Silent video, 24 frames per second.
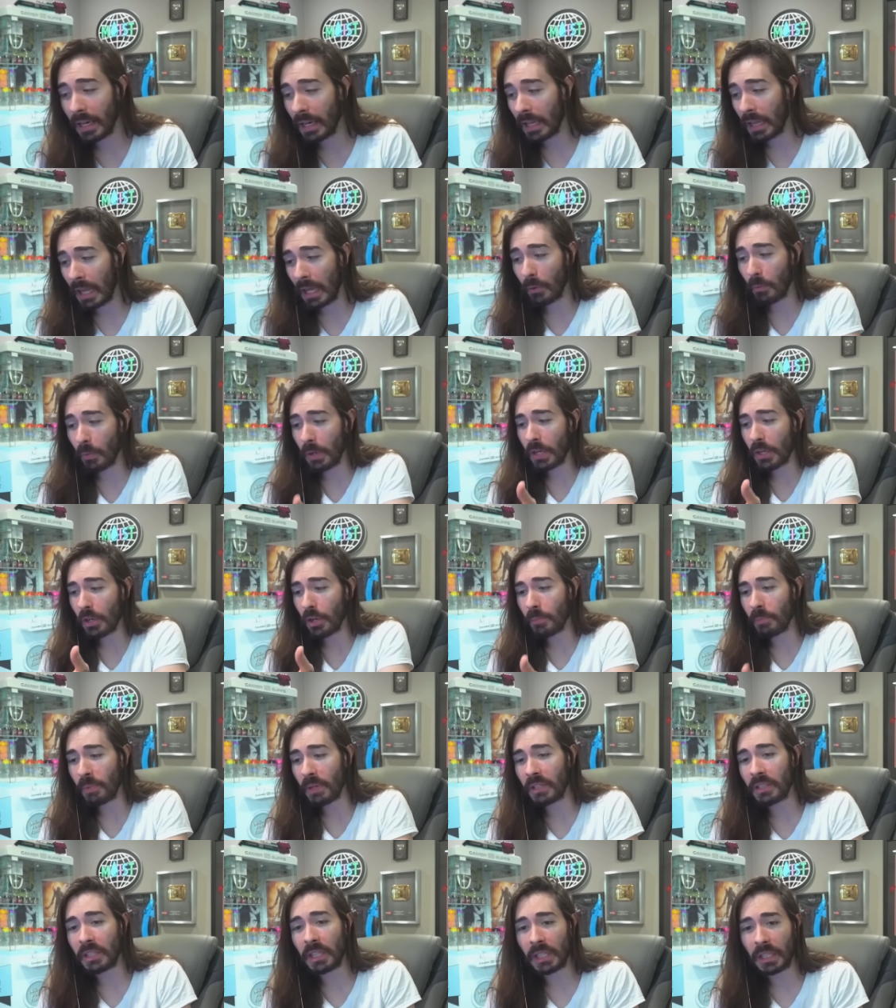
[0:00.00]
Like, we could
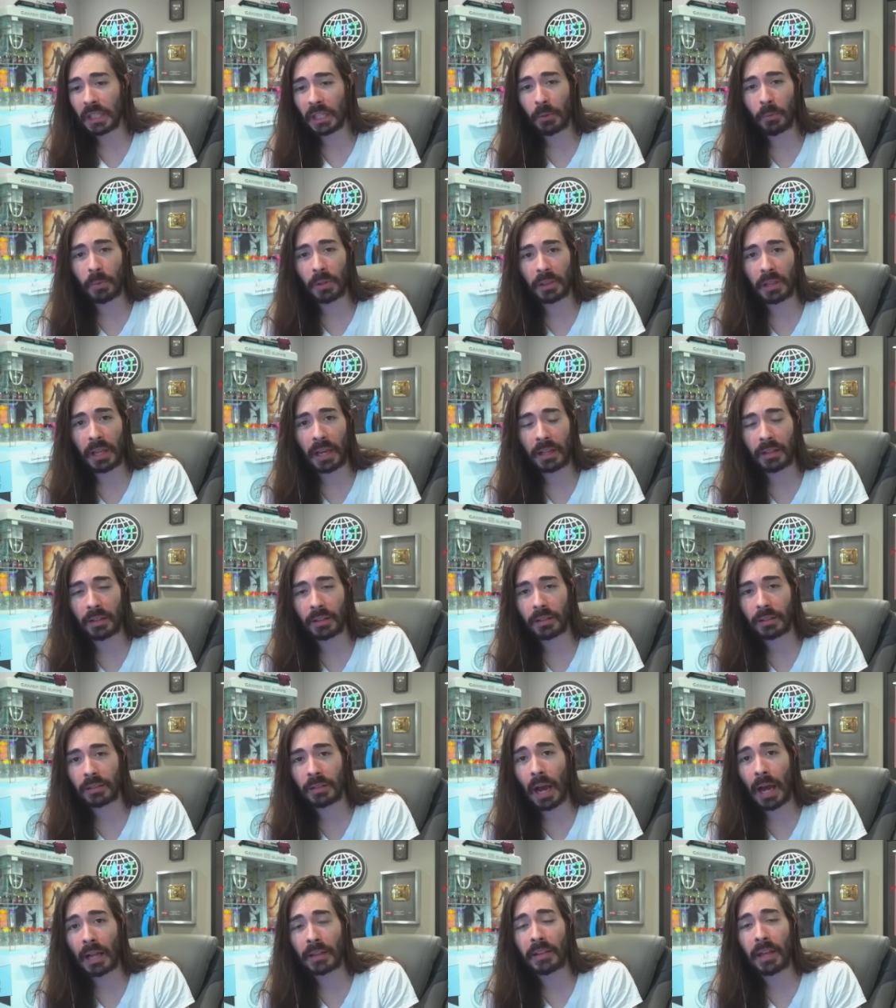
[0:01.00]
be dealing with, like, the
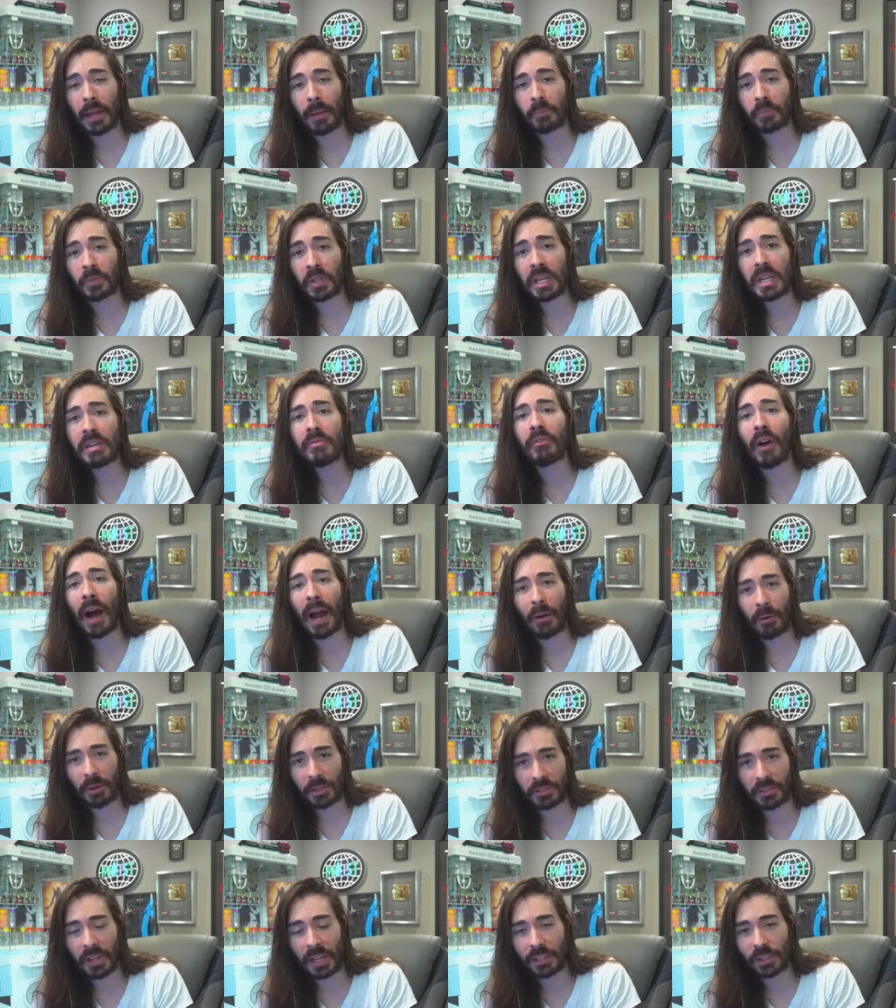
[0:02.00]
goddamn T
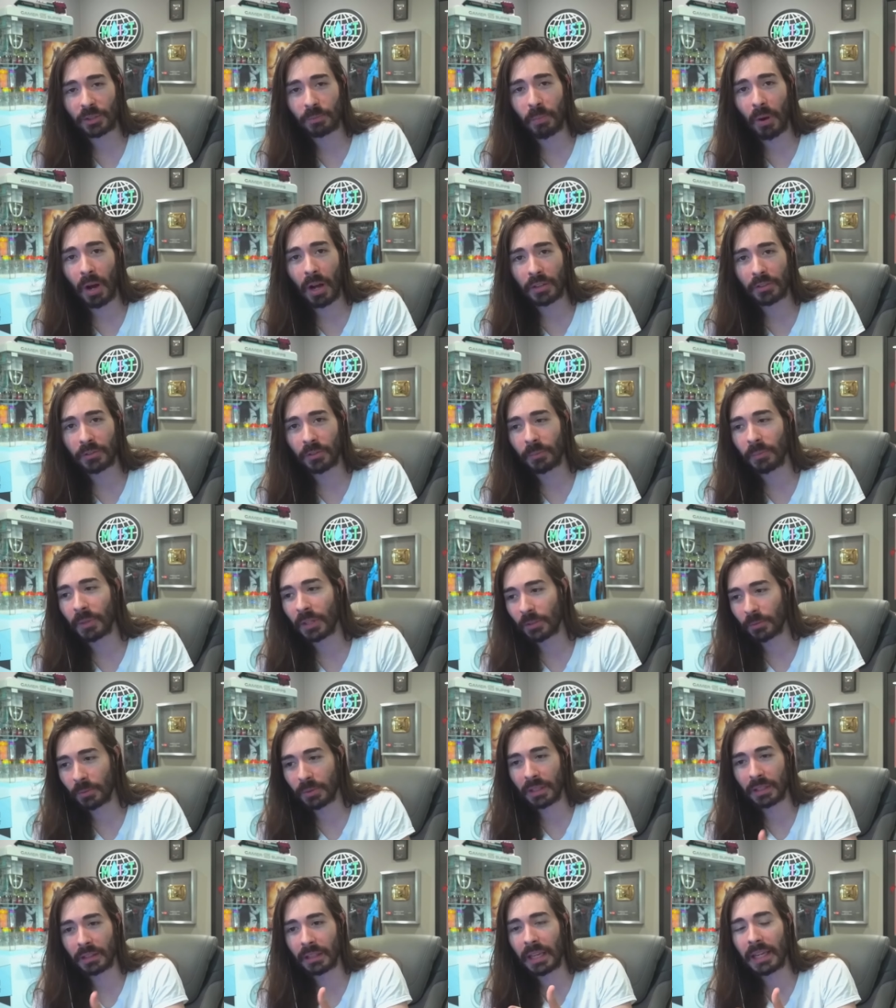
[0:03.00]
virus that spawns from this
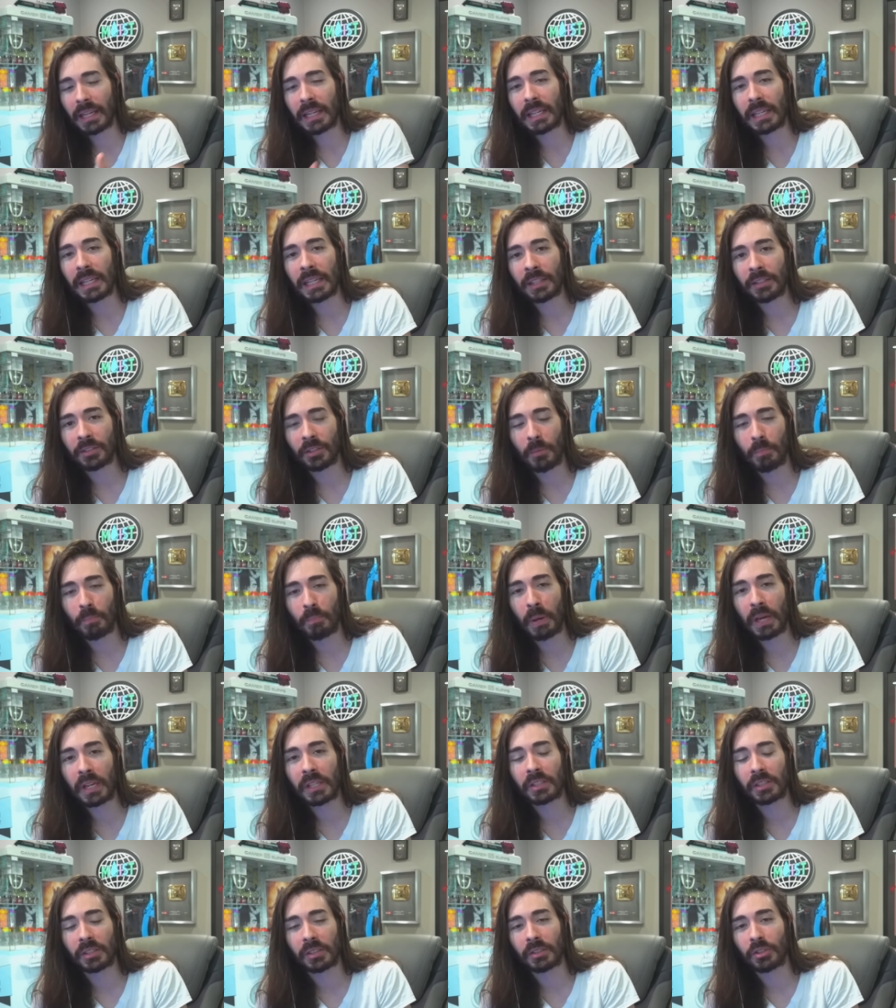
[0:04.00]
when the lady eats the
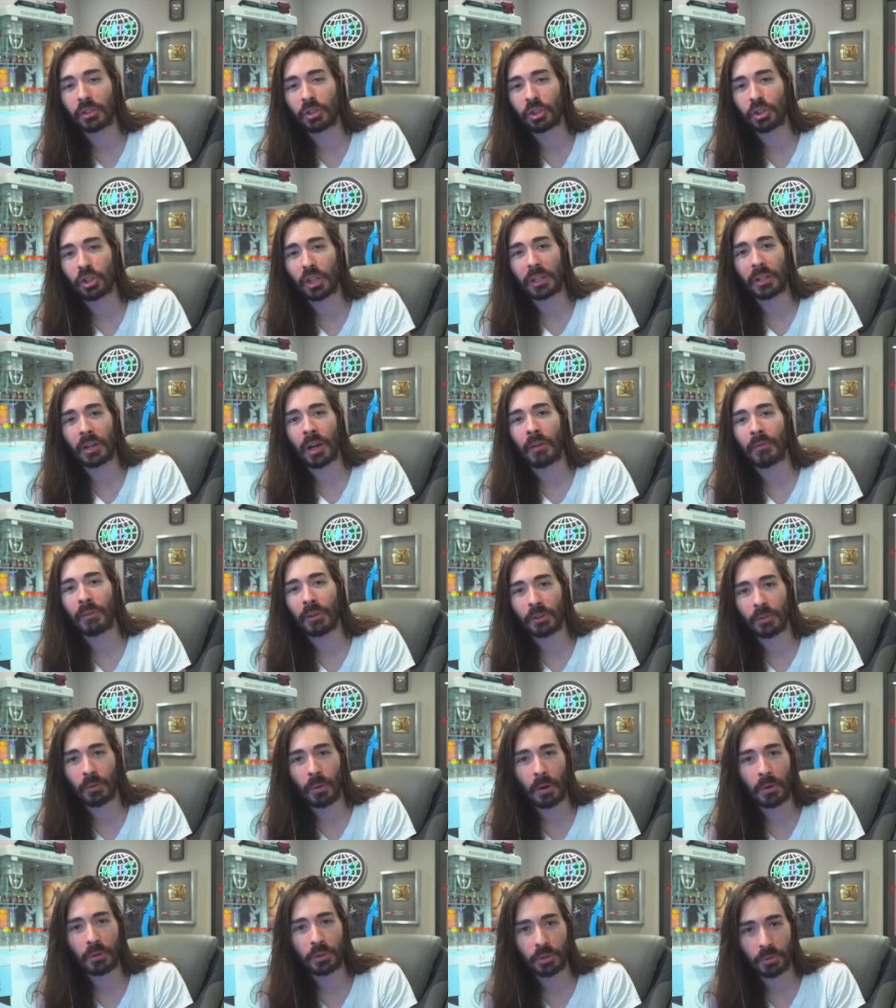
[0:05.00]
piss and shit covered
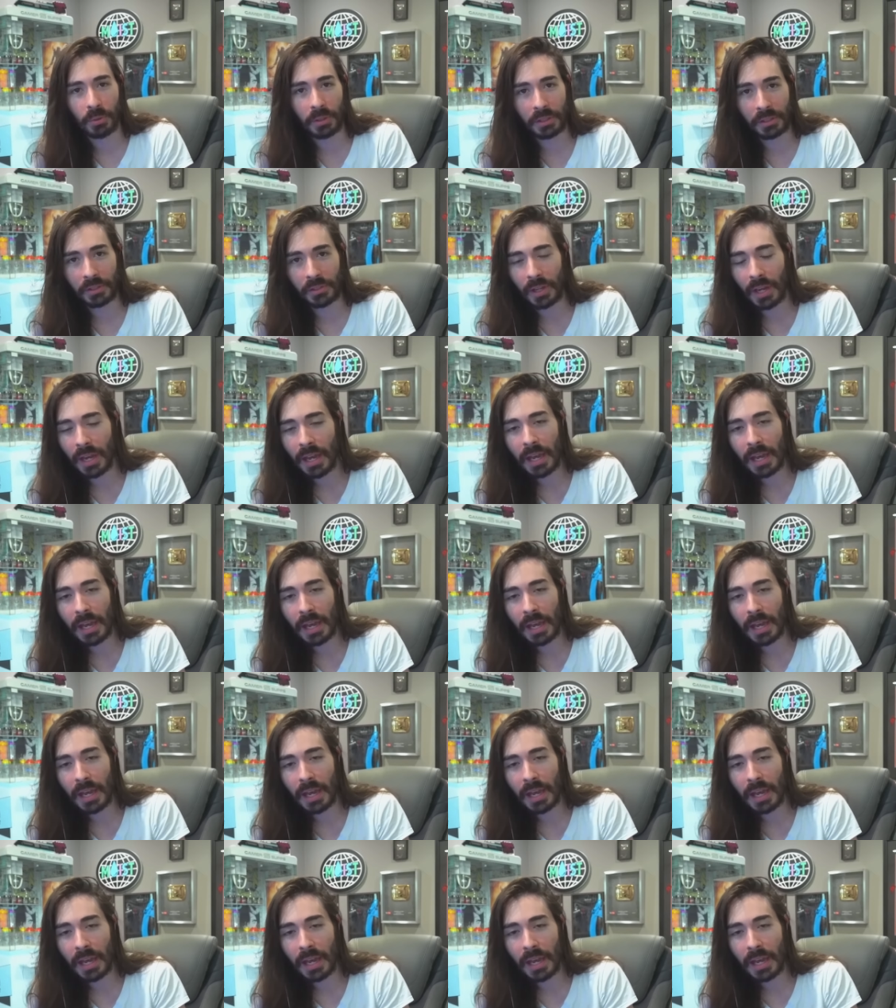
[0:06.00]
groceries.